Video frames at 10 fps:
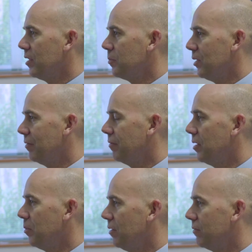There's been a
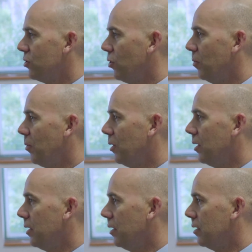fair bit of turmoil
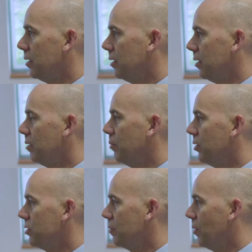in
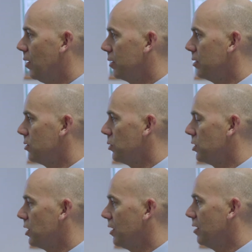emerging markets,
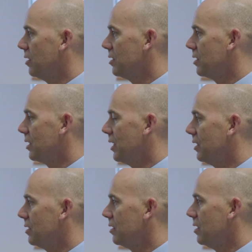which has
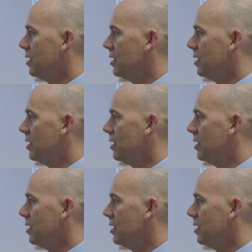hit